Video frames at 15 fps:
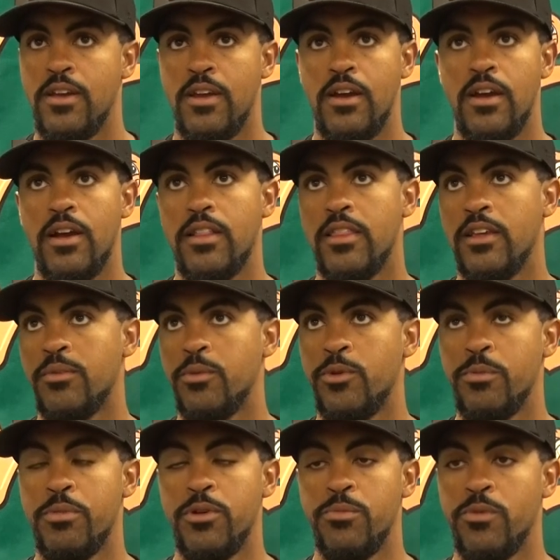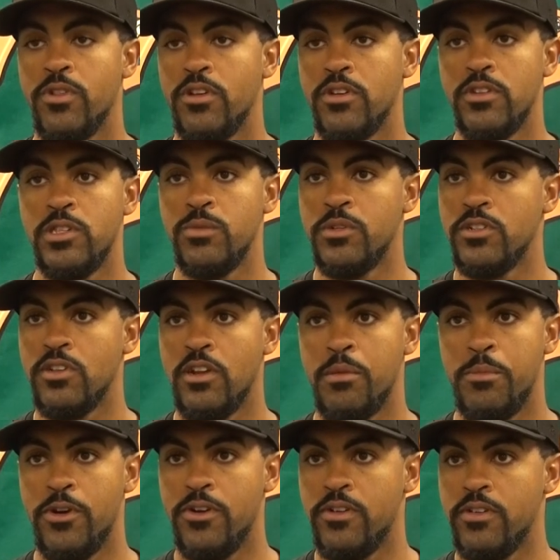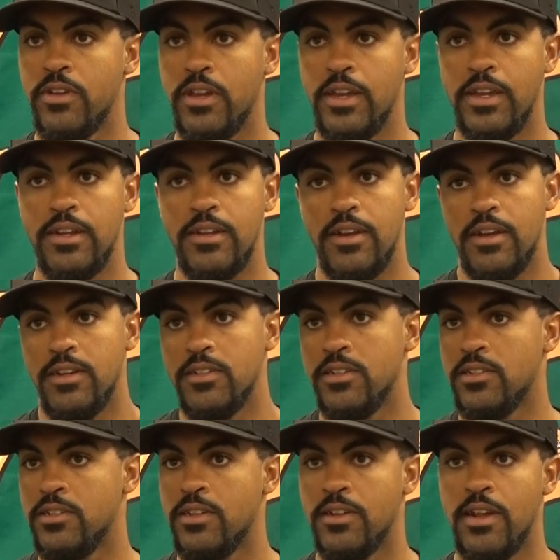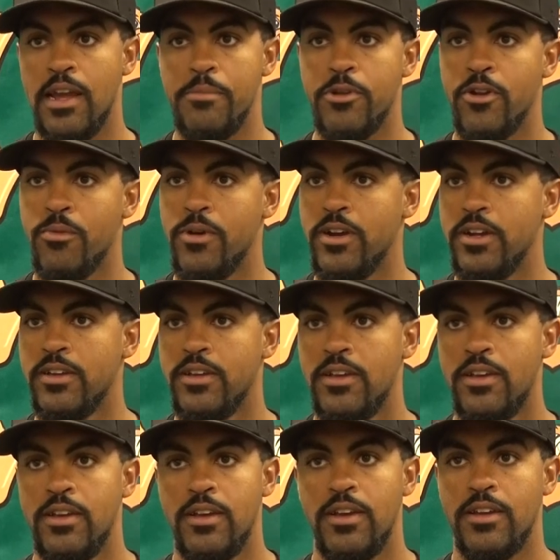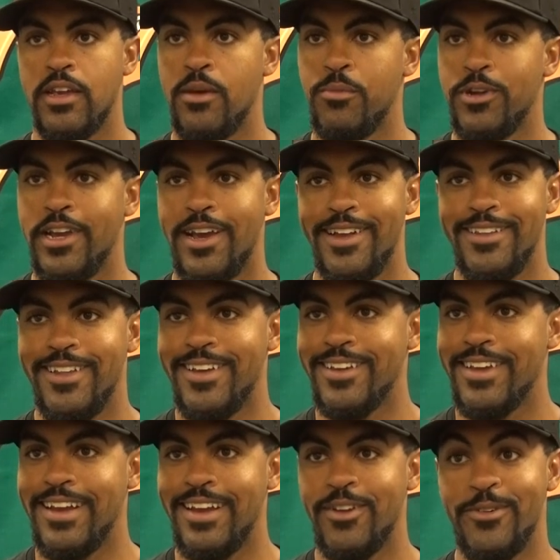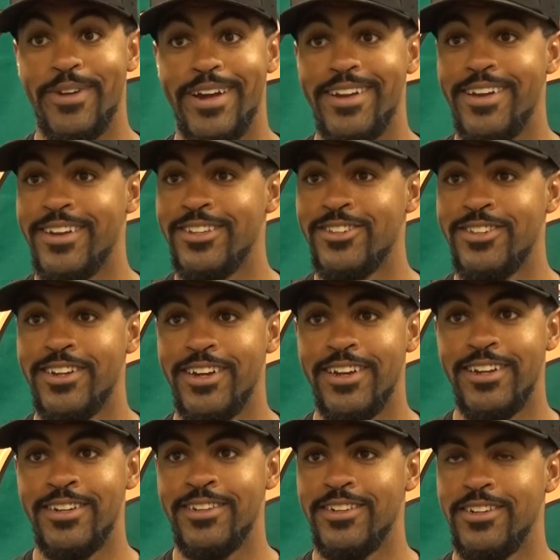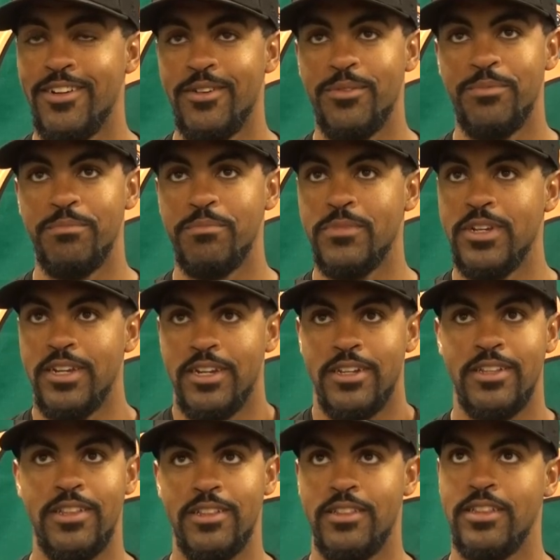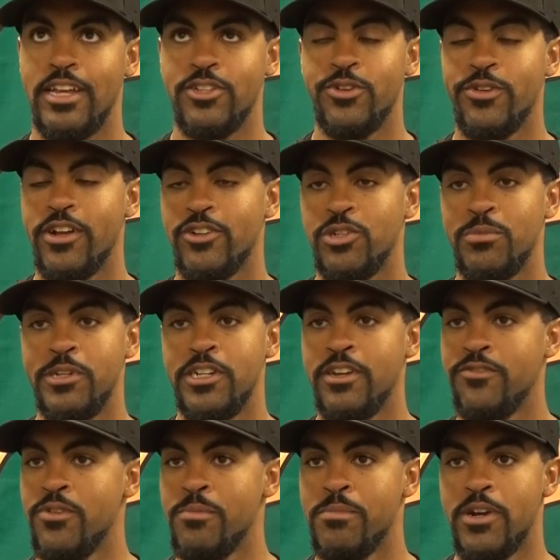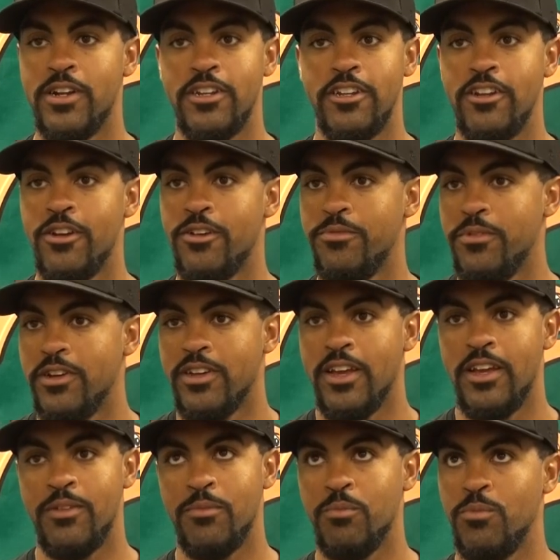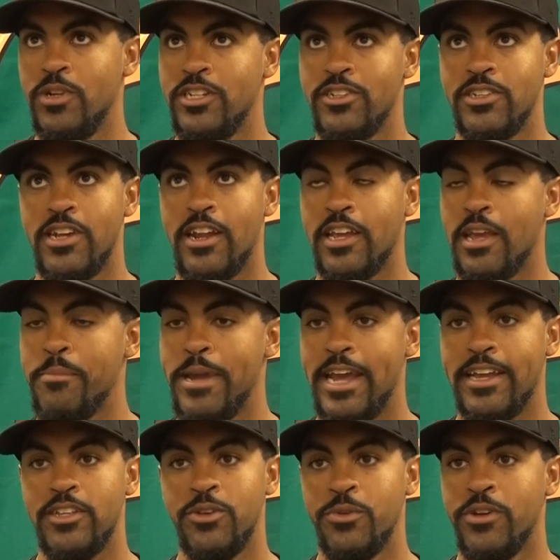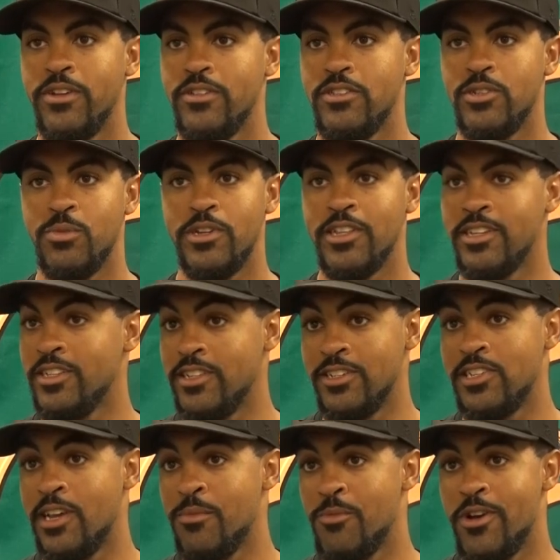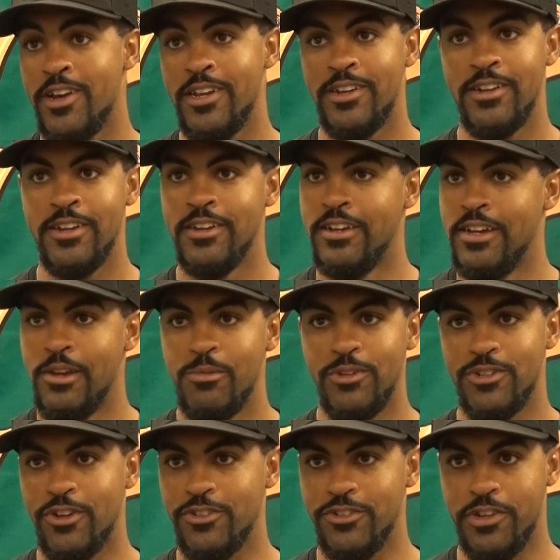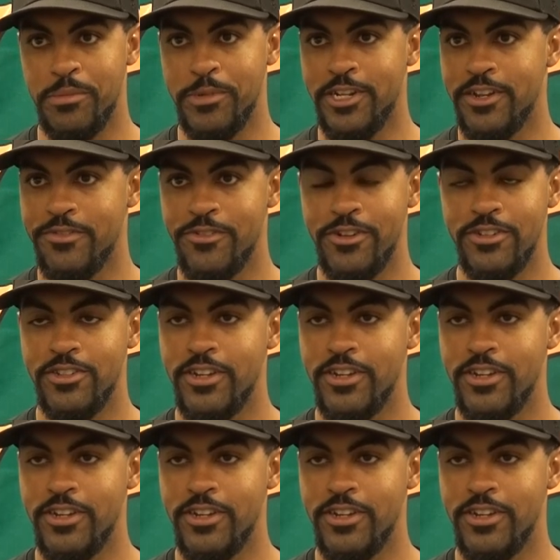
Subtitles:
I think we were putting really good swings on the ball and just didn't happen our way. Again, we had like 8 or 9 hits today and, you know, that turnout should be different. But, you know, again, we just got to get back to it, swing it the same way, and the results are going to be different.